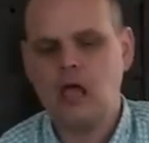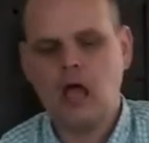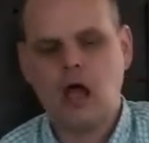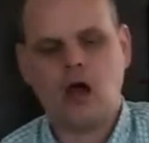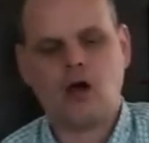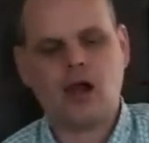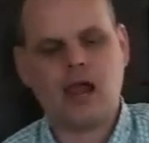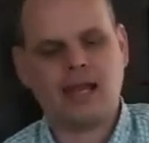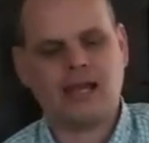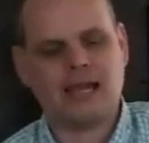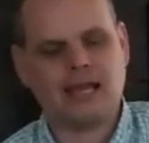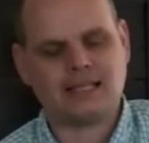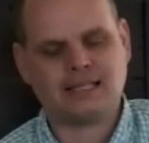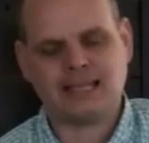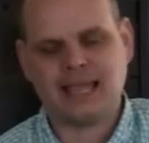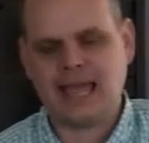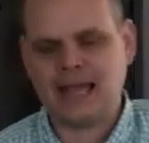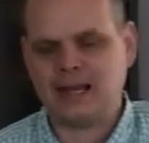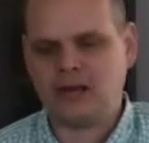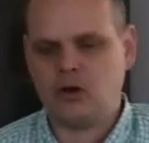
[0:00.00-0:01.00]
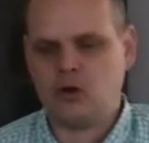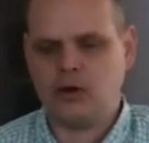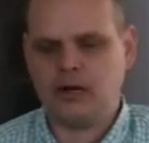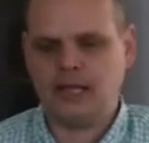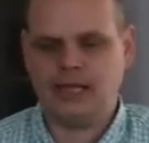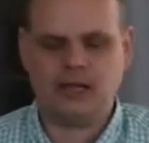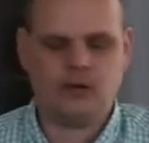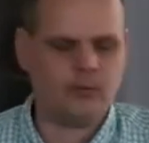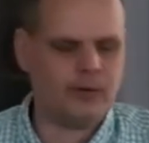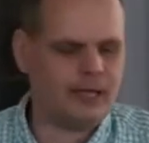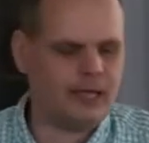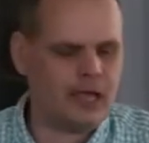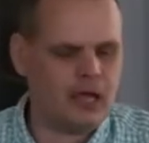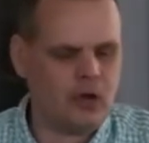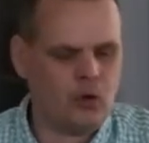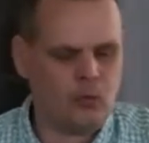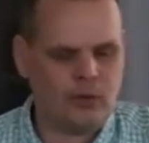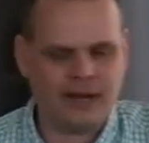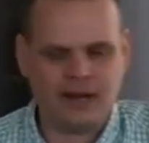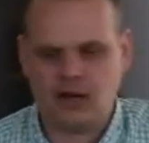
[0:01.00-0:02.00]
All right, next category, here we
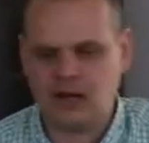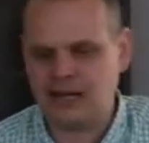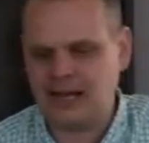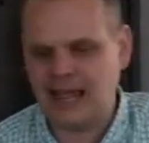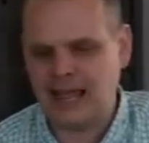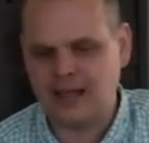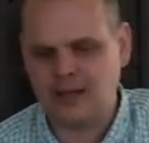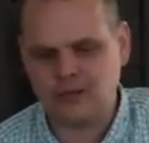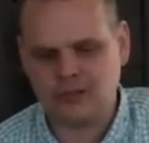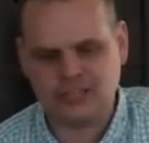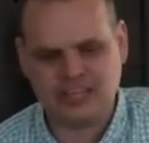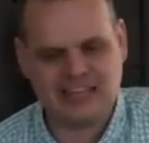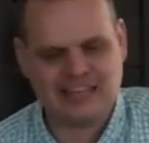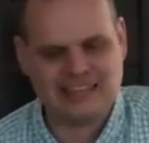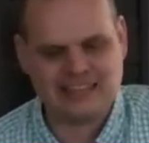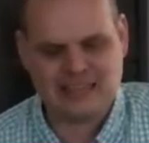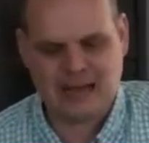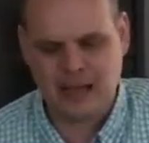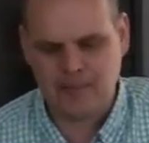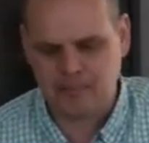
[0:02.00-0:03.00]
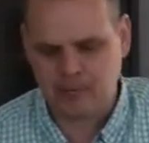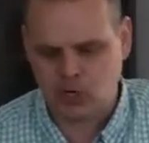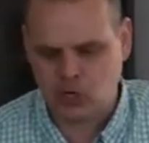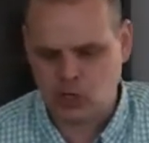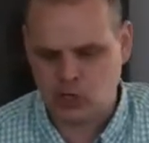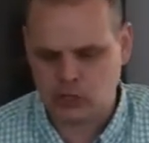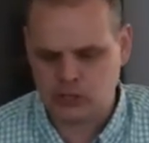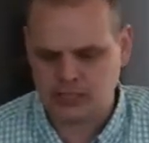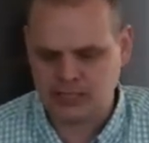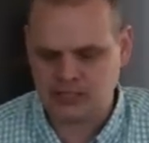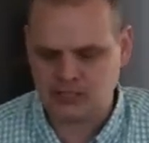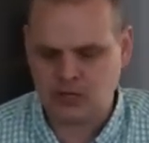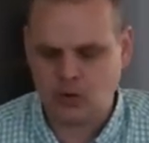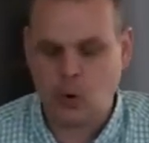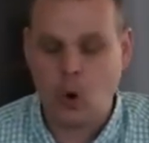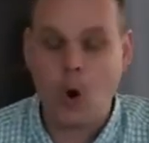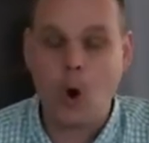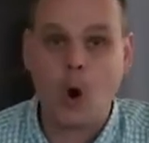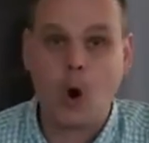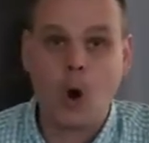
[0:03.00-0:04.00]
go. We are now to numbers, and so
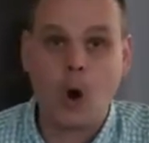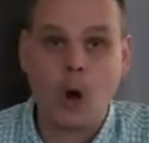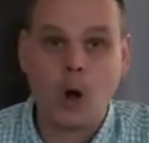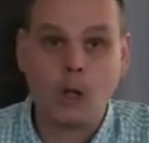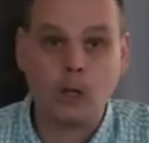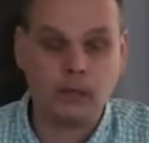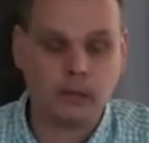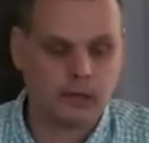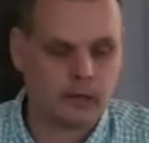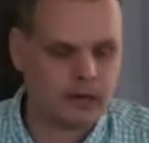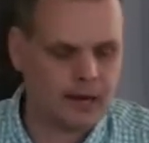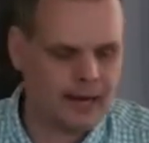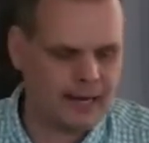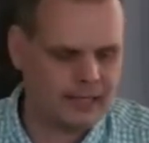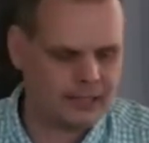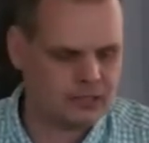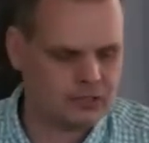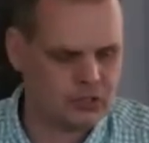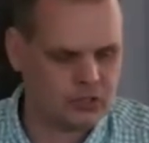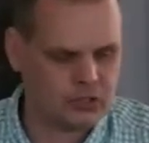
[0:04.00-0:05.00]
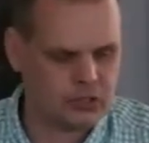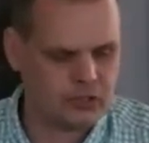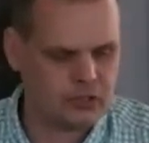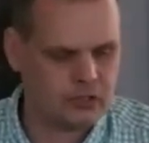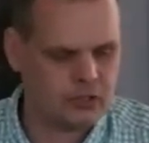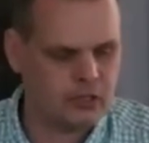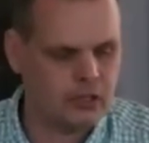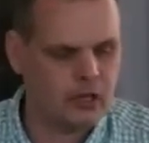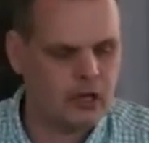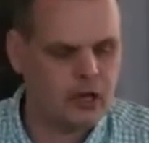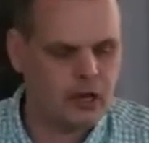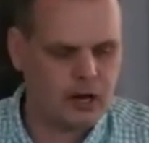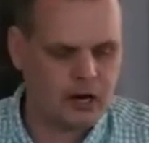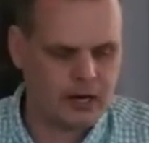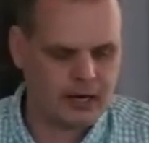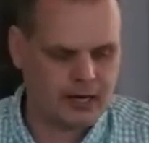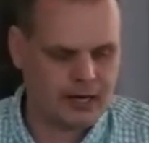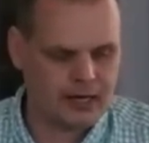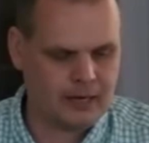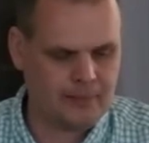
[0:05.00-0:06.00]
all your answers
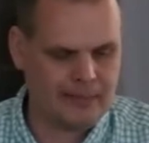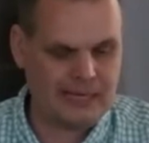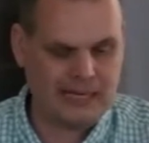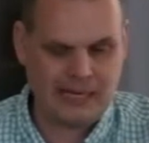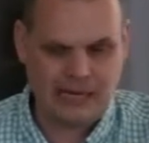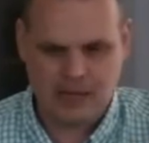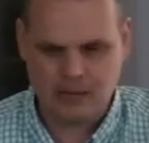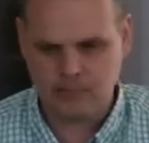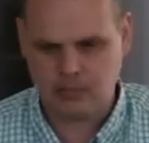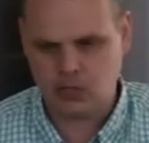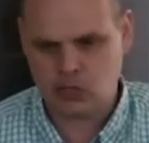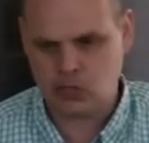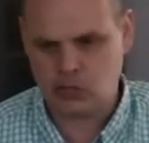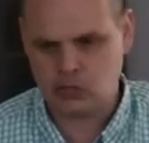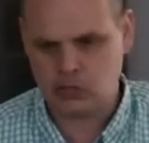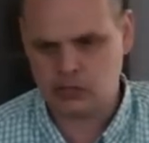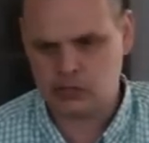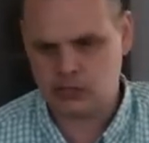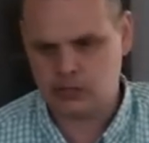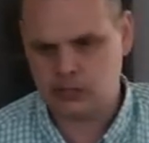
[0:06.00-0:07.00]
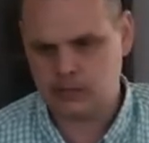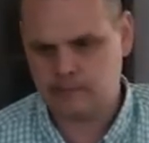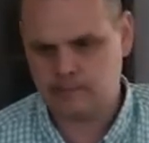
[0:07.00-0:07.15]
are going to be numbers.